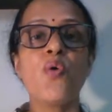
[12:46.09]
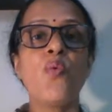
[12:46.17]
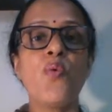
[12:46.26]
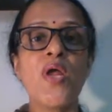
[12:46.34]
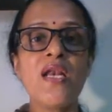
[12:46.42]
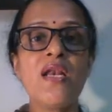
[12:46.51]

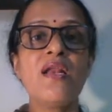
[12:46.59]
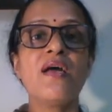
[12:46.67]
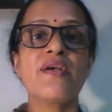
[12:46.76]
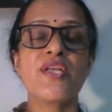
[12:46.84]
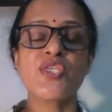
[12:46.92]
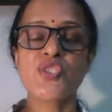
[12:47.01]
will
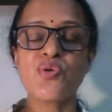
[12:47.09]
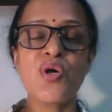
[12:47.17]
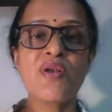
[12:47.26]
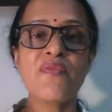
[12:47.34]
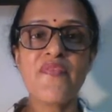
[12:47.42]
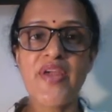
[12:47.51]

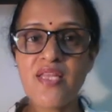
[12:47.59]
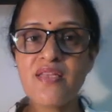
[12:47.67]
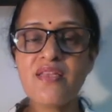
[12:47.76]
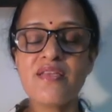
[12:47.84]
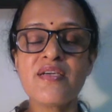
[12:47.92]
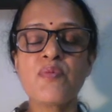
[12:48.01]
dissolve
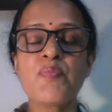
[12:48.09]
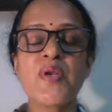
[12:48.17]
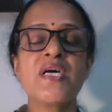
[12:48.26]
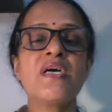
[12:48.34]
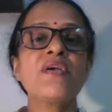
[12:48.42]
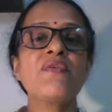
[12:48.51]
in their
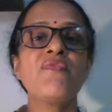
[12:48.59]
blood,